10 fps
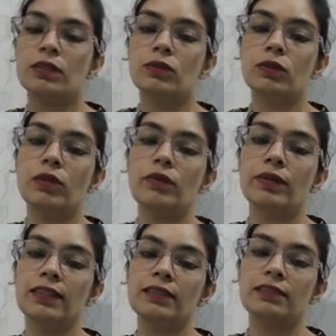So
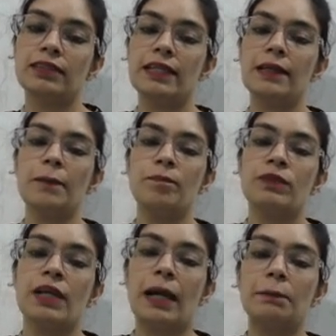you can see
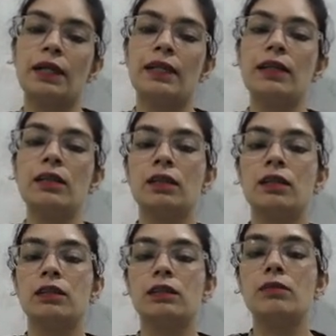I'm getting
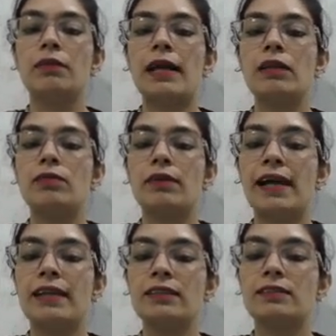the value of
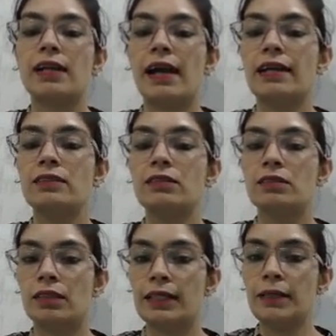x as
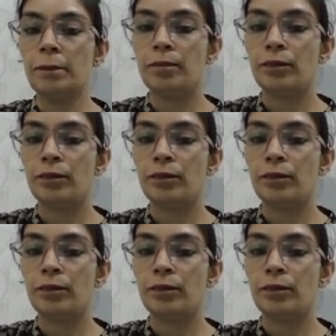3